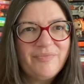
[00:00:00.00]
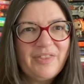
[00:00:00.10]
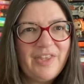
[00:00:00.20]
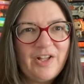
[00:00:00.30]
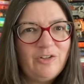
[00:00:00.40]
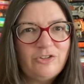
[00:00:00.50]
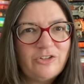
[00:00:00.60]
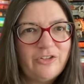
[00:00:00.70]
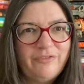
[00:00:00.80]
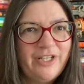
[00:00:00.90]
the inclusion
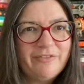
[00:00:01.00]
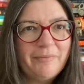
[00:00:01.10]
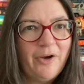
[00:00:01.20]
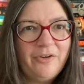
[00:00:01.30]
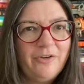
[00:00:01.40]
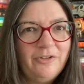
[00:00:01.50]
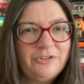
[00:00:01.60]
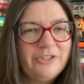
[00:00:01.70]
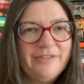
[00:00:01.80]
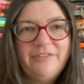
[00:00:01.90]
of Native American culture,
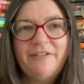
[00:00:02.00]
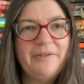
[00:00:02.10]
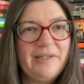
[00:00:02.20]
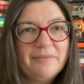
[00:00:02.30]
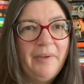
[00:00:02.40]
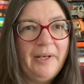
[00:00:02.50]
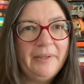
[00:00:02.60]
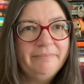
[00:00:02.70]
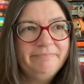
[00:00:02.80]
even if it is made up.